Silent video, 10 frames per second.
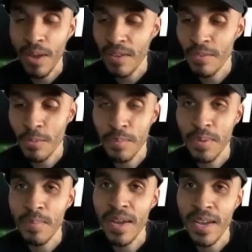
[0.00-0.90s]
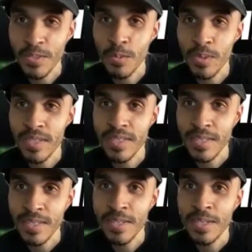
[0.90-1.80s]
I don't have it with me in my hand. So what is
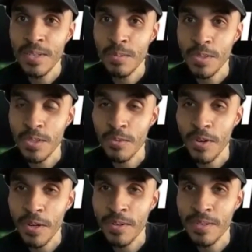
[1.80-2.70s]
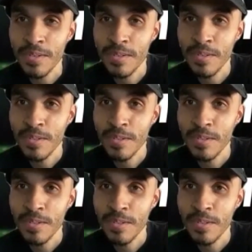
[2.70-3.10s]
it? What's the record?